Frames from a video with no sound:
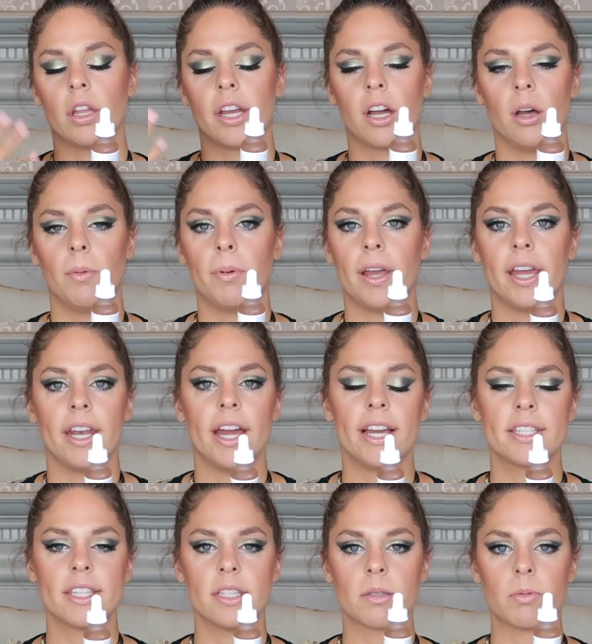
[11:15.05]
Like, I'll apply an
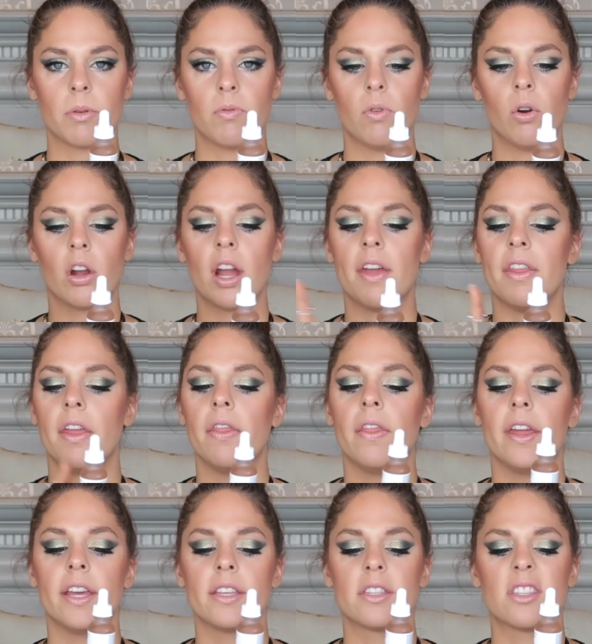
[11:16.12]
essence before and then
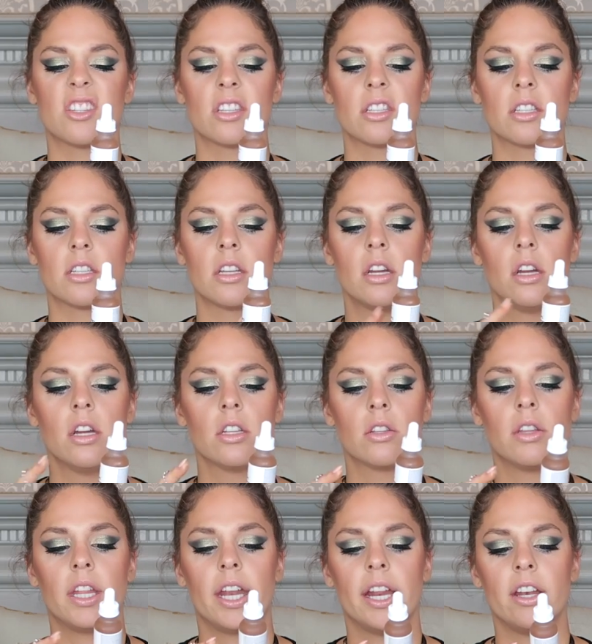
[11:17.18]
this, just
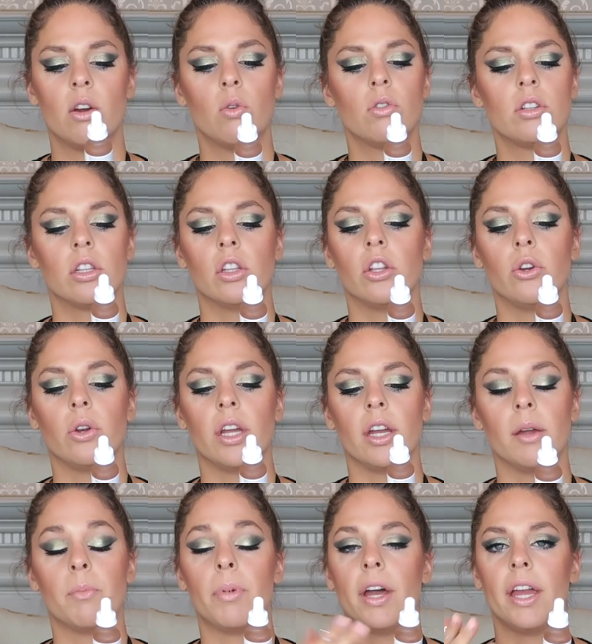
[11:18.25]
so that I don't dilute
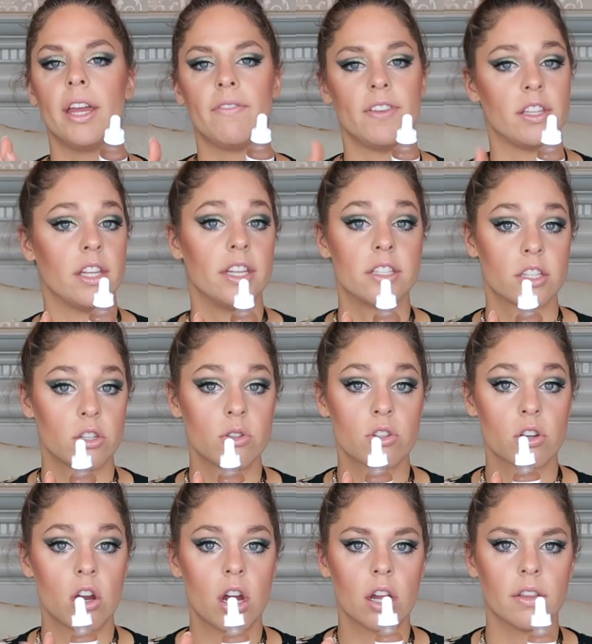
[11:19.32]
it. But if it is too
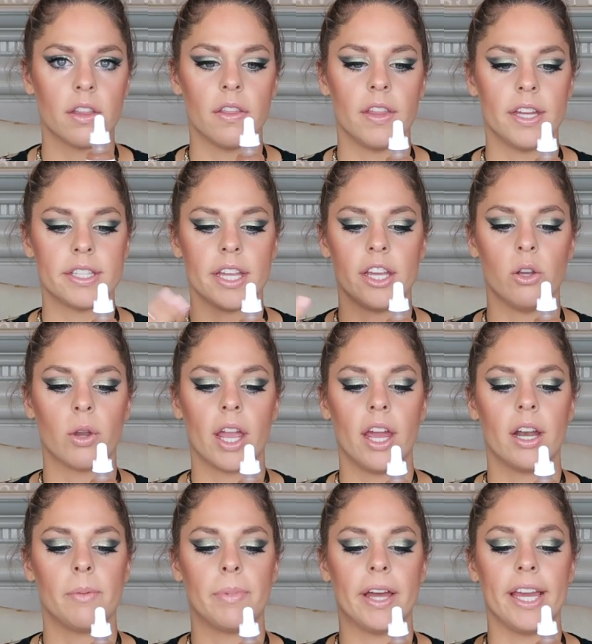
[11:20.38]
strong, then they say you
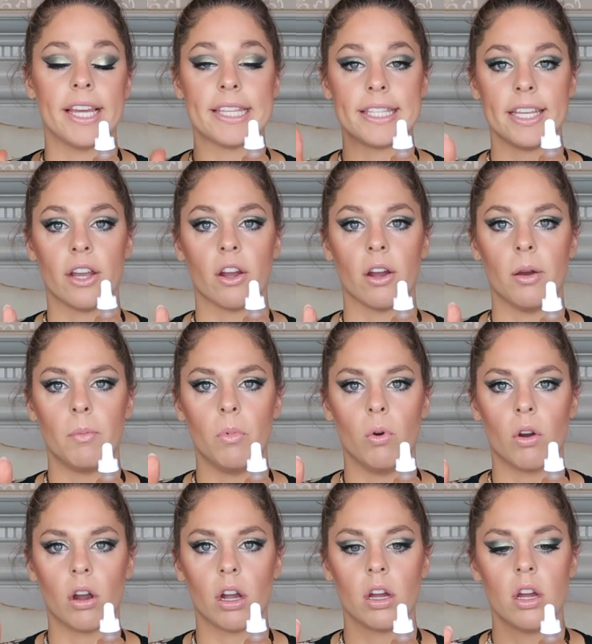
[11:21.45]
can apply a serum
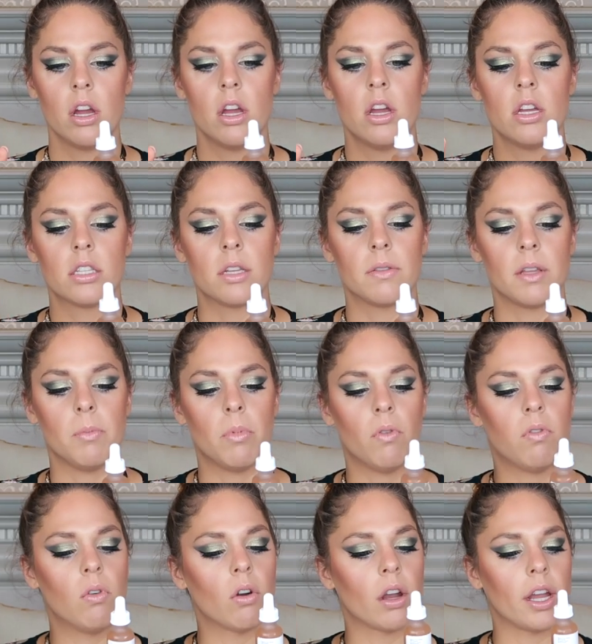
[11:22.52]
or something
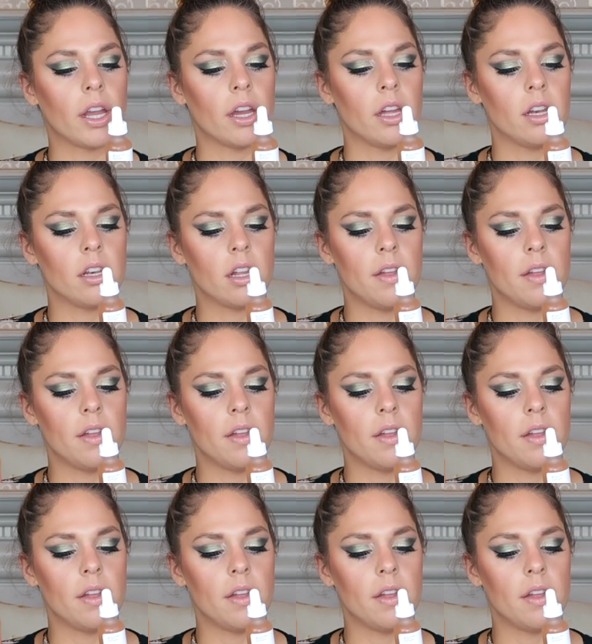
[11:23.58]
beforehand.